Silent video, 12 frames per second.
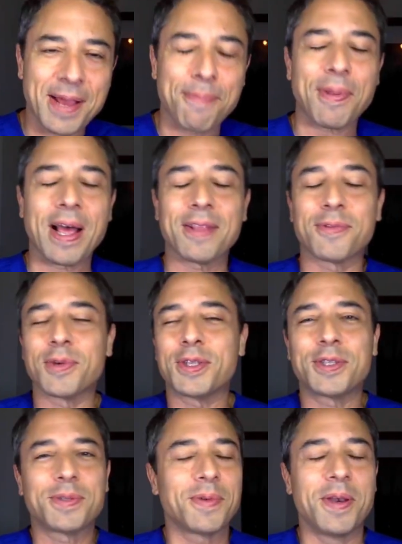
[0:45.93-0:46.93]
implant,
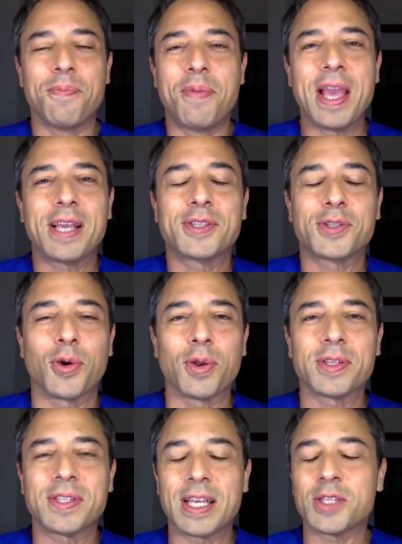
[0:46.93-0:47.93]
which makes
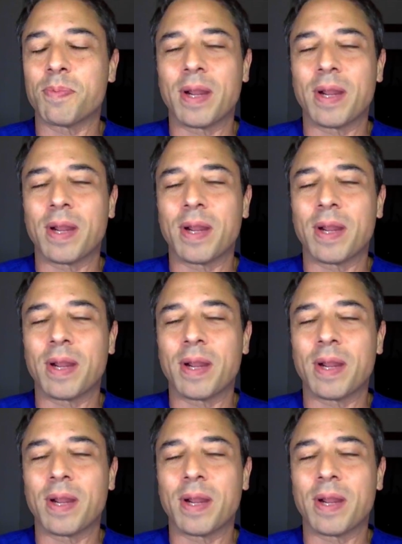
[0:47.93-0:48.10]
total sense.